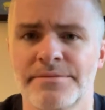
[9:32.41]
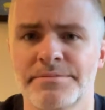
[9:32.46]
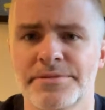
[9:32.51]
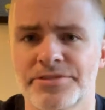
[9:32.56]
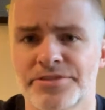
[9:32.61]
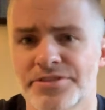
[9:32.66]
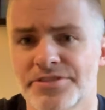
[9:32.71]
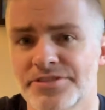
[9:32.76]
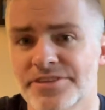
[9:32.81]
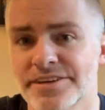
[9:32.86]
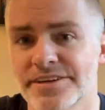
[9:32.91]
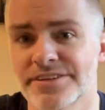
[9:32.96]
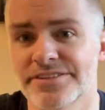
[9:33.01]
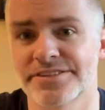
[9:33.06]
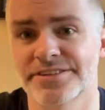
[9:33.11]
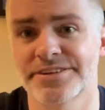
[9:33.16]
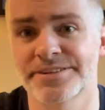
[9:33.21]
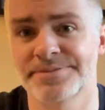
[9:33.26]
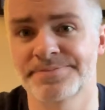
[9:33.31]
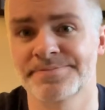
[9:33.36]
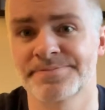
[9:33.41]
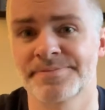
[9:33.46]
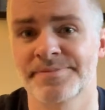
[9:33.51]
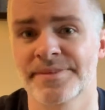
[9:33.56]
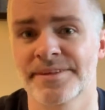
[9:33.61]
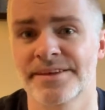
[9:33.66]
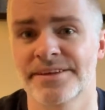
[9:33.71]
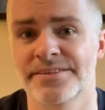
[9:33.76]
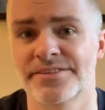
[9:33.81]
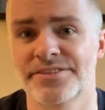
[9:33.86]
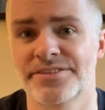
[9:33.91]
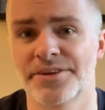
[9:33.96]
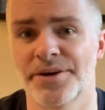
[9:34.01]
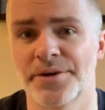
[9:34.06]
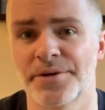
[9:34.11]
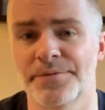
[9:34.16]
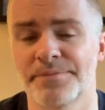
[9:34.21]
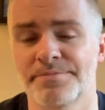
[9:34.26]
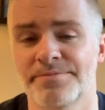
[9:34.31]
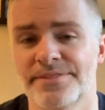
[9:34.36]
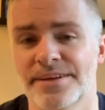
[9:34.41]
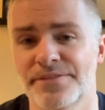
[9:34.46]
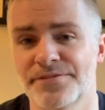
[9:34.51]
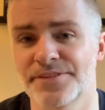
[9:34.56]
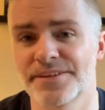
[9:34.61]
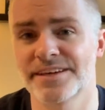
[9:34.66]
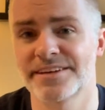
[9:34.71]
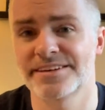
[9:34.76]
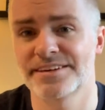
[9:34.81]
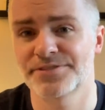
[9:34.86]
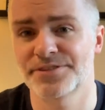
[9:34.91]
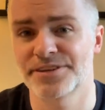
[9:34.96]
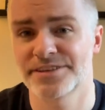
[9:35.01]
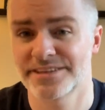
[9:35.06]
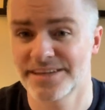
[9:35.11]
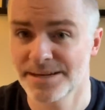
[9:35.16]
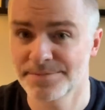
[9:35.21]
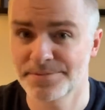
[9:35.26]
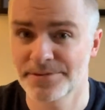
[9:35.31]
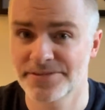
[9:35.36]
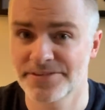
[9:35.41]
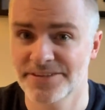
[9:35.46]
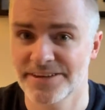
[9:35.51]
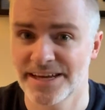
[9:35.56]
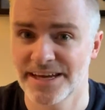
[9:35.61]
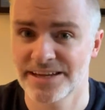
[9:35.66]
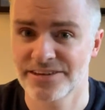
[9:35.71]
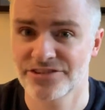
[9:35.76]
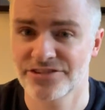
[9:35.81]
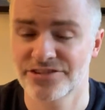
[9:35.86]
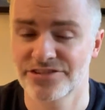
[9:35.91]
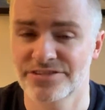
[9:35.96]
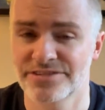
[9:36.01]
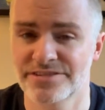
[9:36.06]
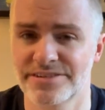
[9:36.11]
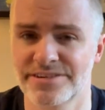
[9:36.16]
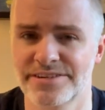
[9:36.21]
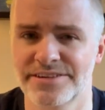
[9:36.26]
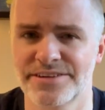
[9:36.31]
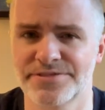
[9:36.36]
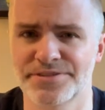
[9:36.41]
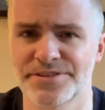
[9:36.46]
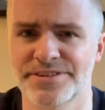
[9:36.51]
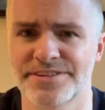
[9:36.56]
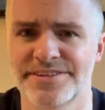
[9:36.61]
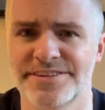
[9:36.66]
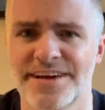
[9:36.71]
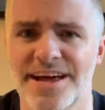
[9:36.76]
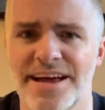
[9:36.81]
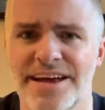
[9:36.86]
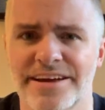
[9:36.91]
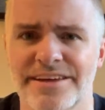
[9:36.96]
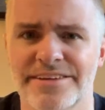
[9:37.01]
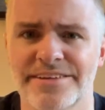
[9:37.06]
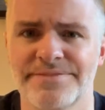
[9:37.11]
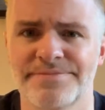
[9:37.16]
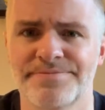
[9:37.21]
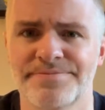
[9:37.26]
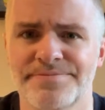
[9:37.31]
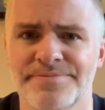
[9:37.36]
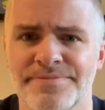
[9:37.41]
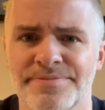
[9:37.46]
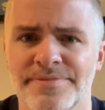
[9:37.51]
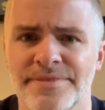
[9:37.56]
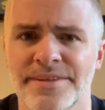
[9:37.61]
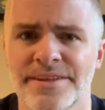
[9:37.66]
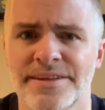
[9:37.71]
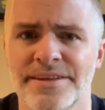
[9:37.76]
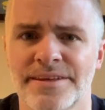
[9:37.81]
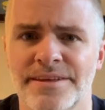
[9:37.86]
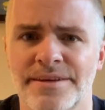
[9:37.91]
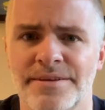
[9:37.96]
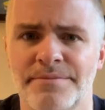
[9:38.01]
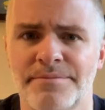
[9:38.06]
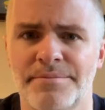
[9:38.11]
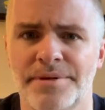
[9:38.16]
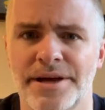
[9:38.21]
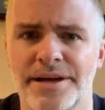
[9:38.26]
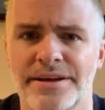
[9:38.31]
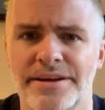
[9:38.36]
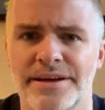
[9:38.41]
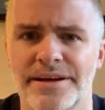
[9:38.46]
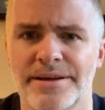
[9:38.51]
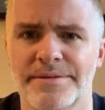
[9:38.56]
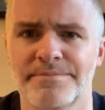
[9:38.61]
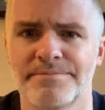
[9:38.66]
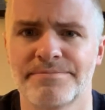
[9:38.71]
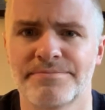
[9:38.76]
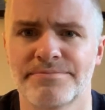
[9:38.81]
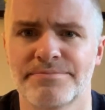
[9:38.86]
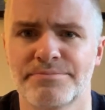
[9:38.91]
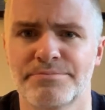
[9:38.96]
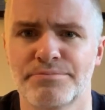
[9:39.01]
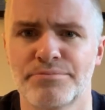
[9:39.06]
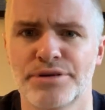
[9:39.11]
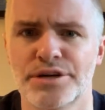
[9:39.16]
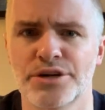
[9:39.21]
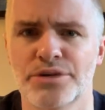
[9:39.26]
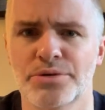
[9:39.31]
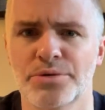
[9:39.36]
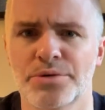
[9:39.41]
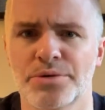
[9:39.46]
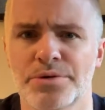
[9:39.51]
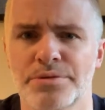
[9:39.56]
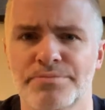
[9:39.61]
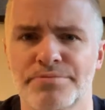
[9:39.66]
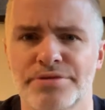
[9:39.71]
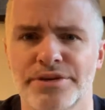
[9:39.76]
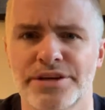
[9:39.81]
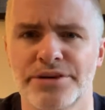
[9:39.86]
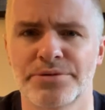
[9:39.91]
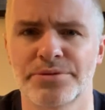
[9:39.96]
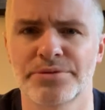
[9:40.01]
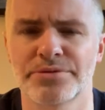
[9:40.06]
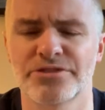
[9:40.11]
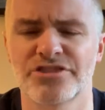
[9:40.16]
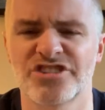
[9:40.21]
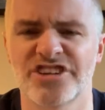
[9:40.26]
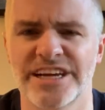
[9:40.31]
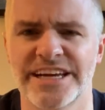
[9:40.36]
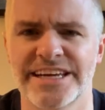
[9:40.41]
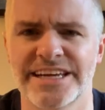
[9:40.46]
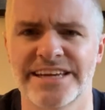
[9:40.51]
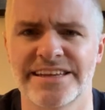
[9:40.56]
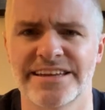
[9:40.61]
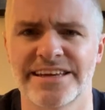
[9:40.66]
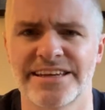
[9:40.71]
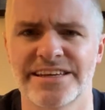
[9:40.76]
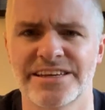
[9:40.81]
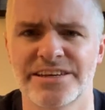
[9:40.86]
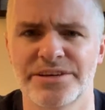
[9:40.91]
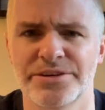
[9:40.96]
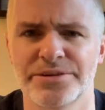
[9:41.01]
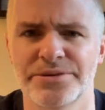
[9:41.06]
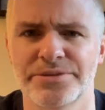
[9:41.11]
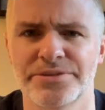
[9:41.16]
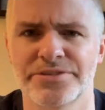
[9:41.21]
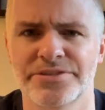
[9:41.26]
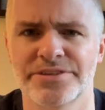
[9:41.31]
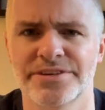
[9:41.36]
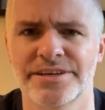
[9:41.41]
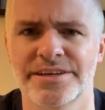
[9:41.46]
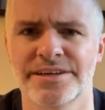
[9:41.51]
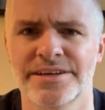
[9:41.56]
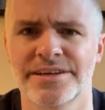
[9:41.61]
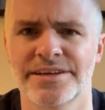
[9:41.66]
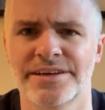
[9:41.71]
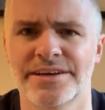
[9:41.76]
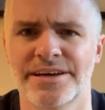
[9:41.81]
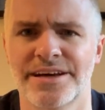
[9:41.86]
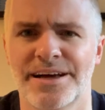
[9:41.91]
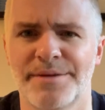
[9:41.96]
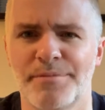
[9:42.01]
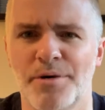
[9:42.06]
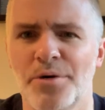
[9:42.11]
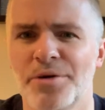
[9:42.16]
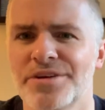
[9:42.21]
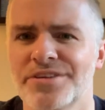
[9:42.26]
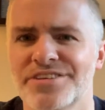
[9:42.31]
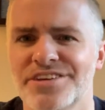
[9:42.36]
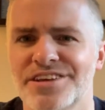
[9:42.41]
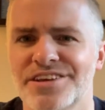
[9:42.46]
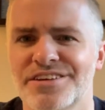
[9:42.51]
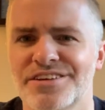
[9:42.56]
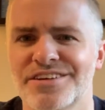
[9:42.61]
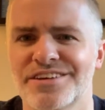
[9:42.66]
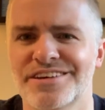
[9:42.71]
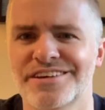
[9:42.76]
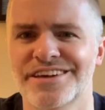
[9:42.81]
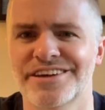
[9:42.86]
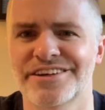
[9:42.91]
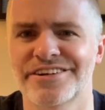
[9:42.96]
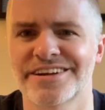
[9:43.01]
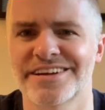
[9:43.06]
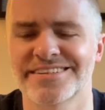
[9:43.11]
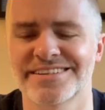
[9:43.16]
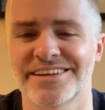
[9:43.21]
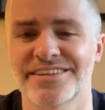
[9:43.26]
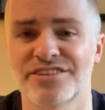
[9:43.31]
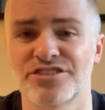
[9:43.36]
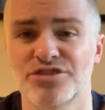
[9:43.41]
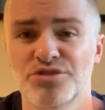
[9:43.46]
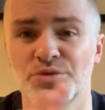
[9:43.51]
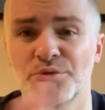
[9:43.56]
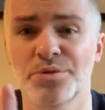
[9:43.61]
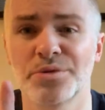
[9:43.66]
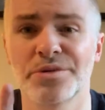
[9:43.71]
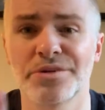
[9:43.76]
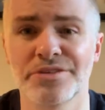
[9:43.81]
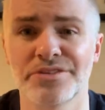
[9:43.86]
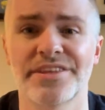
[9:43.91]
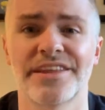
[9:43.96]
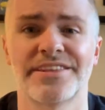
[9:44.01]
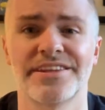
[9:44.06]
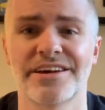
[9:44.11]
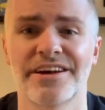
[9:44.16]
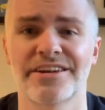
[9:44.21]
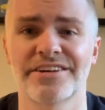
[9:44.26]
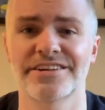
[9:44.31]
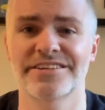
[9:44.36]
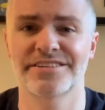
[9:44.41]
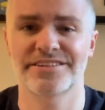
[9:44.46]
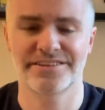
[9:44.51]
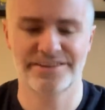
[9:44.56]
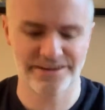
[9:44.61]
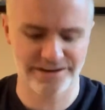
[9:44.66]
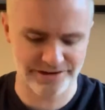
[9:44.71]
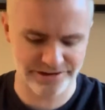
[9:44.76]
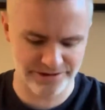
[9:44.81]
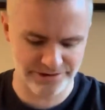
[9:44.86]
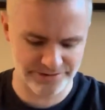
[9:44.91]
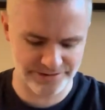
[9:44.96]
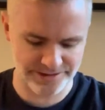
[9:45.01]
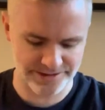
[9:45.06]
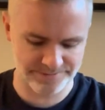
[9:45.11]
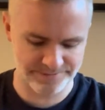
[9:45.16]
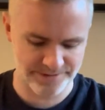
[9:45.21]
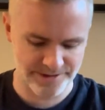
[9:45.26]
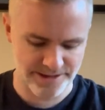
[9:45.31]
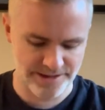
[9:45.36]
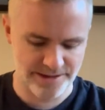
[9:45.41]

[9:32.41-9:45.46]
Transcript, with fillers: Mr. Sinister. So definitely a different type of sketch, different style, but um, pretty cool, pretty cool shading that he used. I'm always curious on the tools that the artists are using.